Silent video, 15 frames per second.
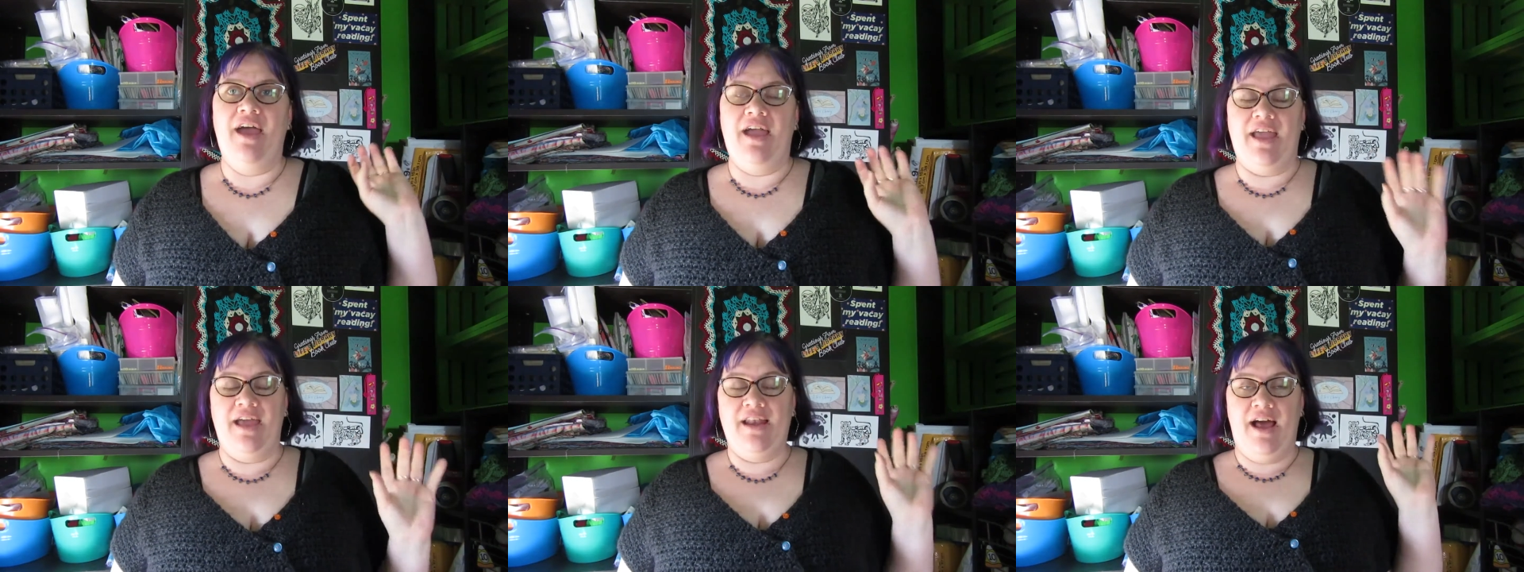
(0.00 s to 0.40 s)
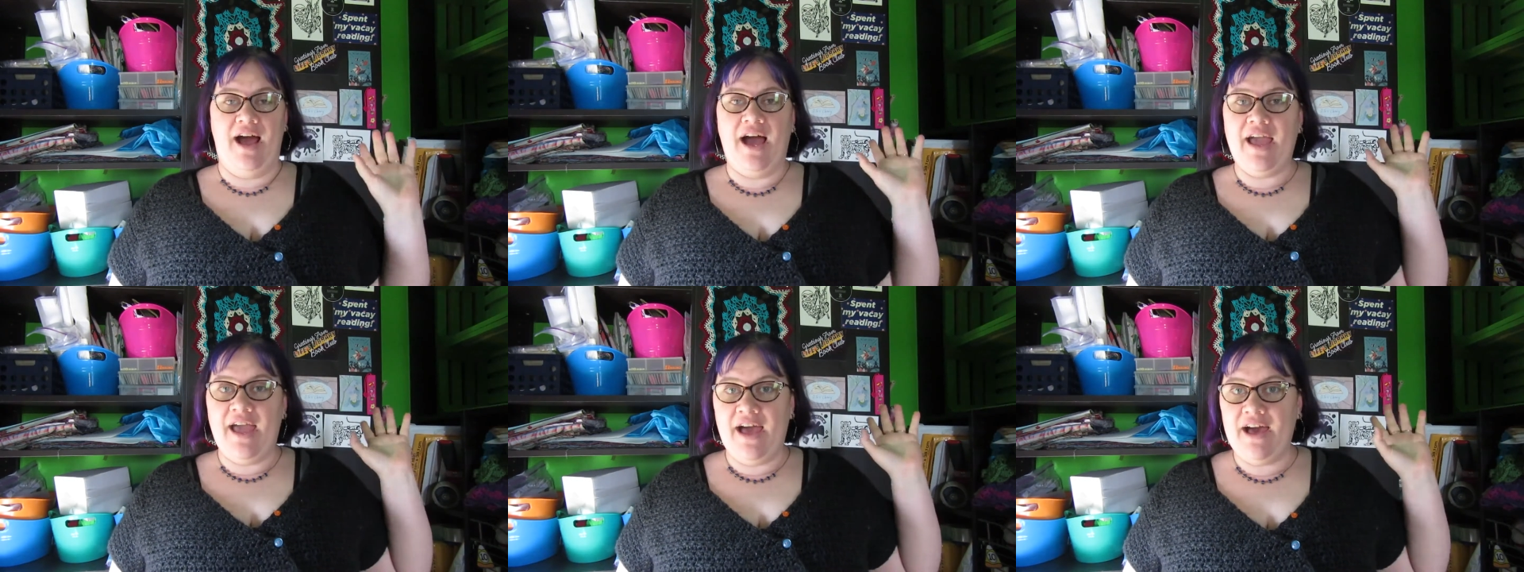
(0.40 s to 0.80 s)
And
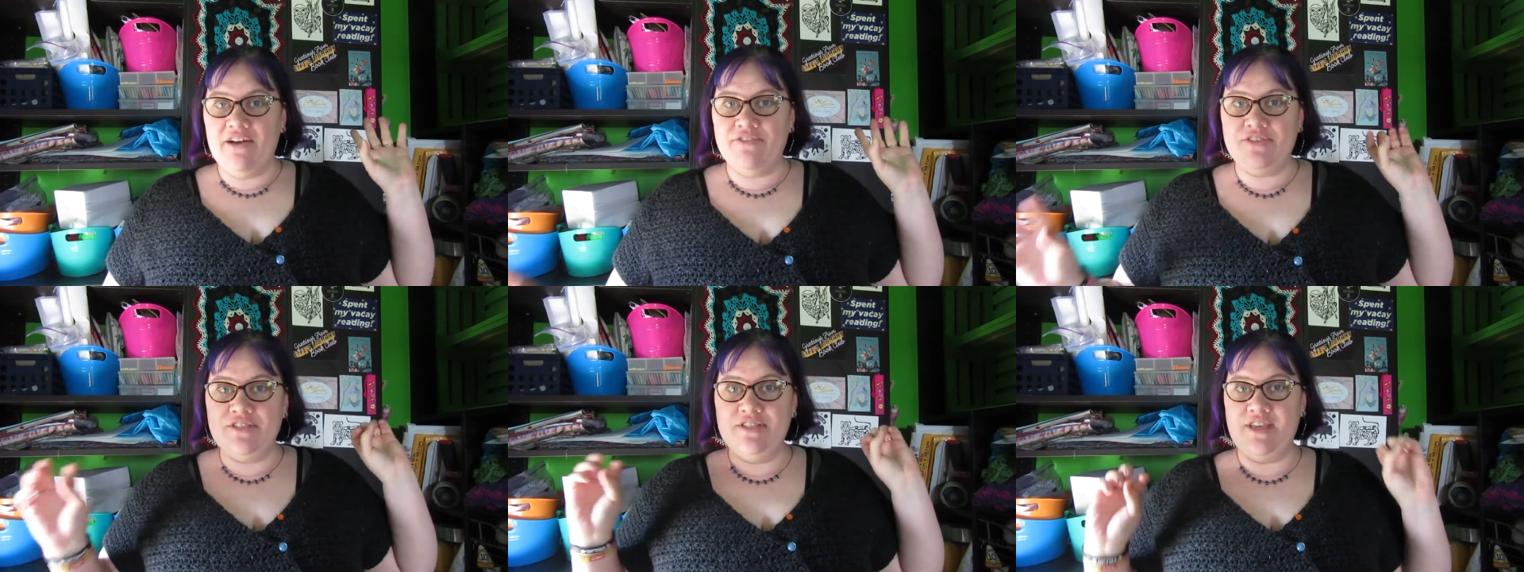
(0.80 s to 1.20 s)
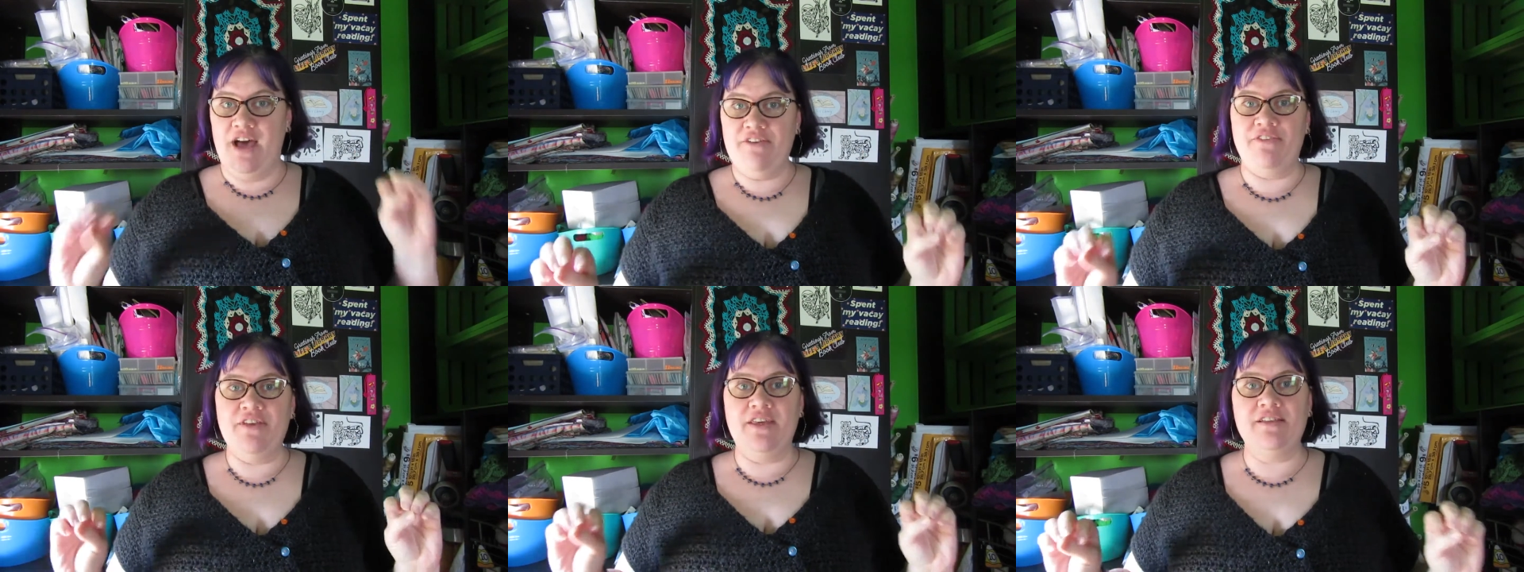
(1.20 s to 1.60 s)
I have
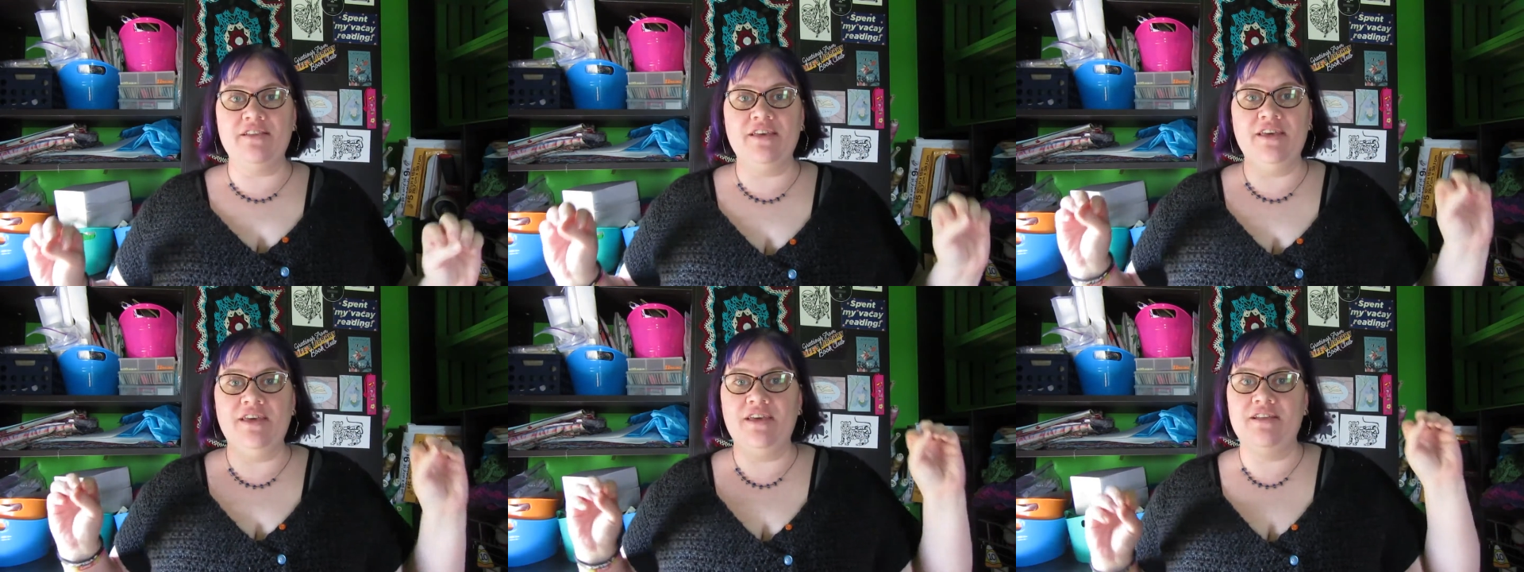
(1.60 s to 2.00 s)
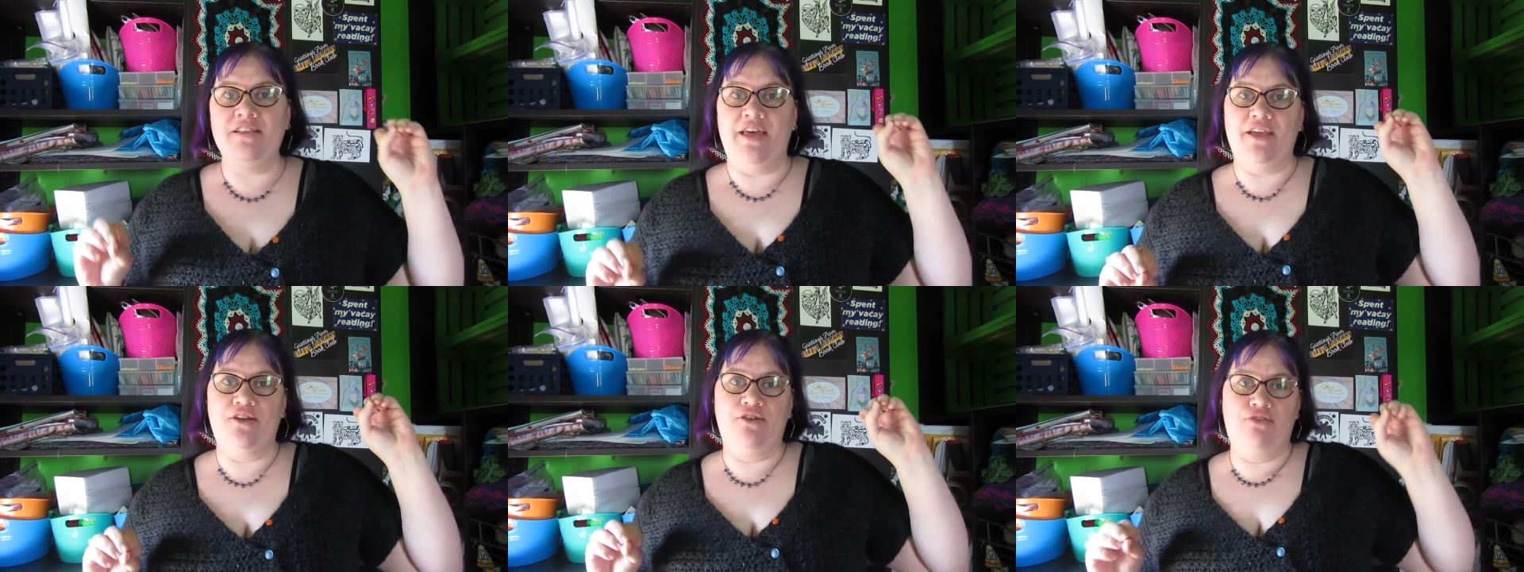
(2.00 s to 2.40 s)
definitely
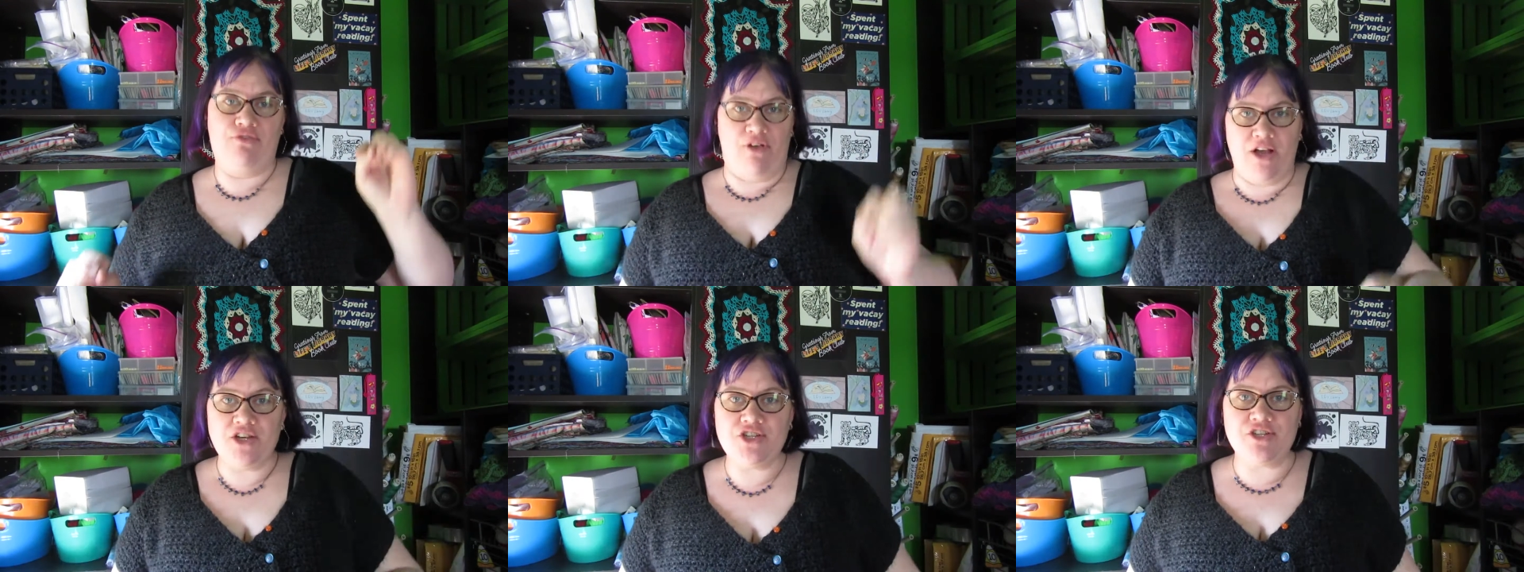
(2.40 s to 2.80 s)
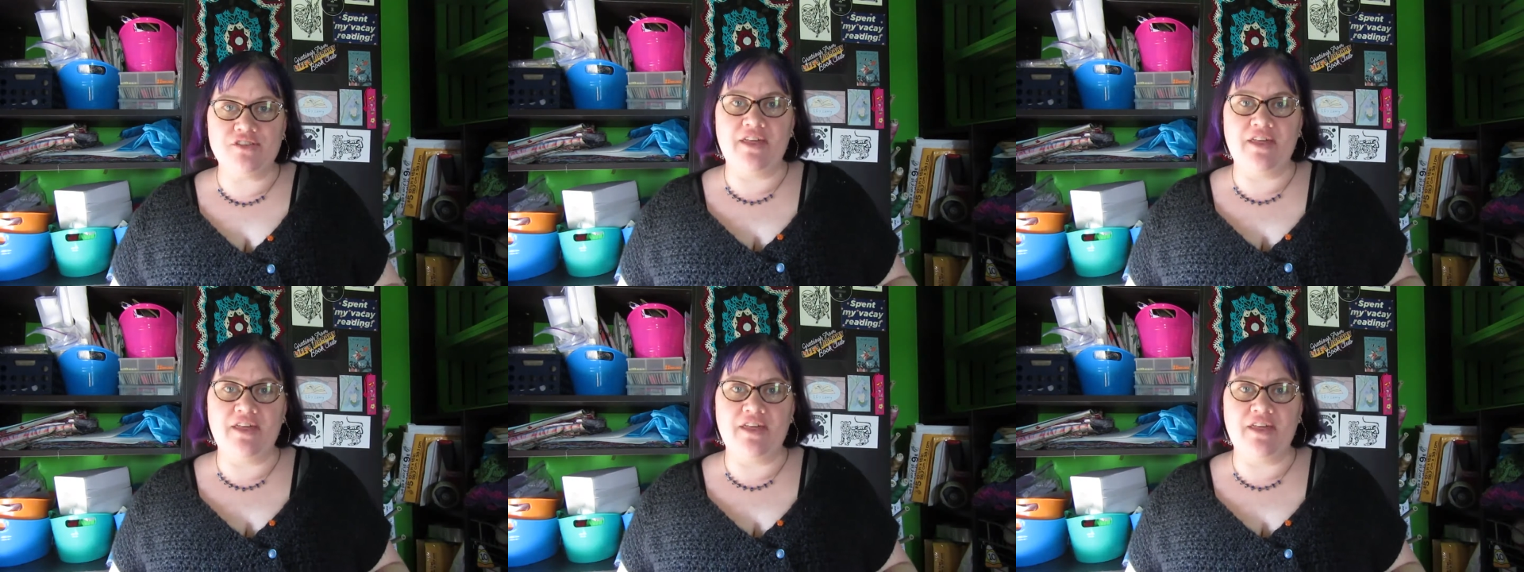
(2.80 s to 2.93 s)
like crushed